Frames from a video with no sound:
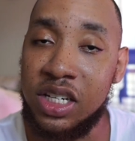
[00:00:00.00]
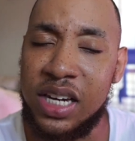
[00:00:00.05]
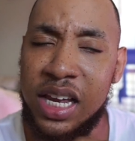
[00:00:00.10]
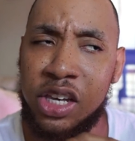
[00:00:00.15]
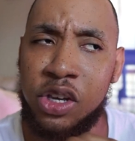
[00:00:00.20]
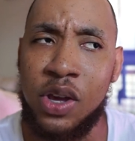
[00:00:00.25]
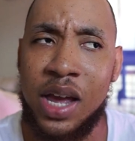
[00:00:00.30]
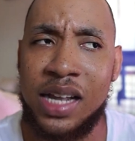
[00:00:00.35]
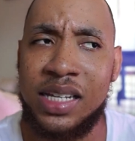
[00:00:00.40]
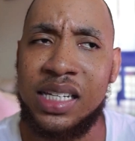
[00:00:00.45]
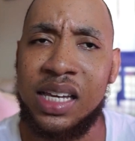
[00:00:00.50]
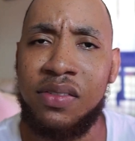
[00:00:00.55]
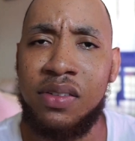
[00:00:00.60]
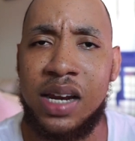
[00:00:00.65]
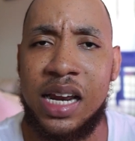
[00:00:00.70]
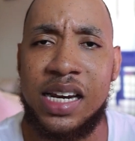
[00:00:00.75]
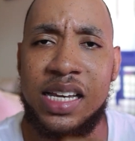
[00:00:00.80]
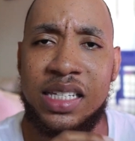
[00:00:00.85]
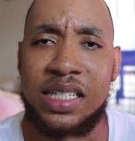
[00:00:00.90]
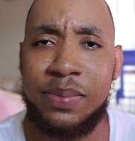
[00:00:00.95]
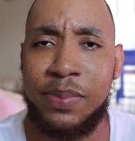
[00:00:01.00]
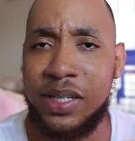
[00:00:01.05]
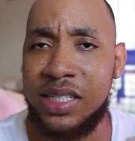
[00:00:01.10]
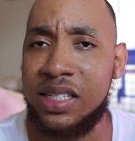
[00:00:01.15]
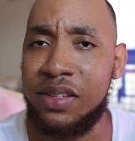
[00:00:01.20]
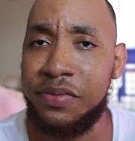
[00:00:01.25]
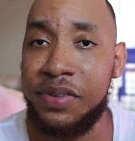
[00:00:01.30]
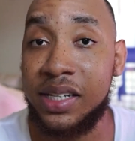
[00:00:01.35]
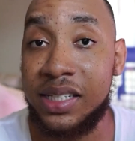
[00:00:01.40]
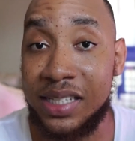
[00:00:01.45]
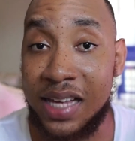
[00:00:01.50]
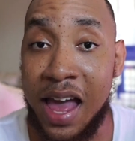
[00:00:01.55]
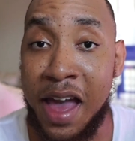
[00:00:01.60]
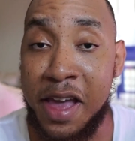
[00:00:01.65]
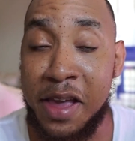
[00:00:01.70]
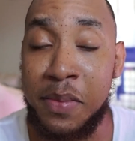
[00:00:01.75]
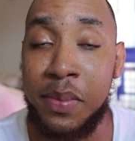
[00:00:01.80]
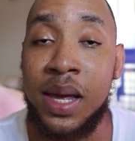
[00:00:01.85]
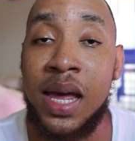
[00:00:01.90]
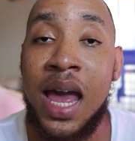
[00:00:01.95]
like you had to give it at a specific
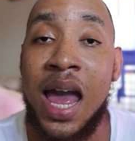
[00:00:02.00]
time,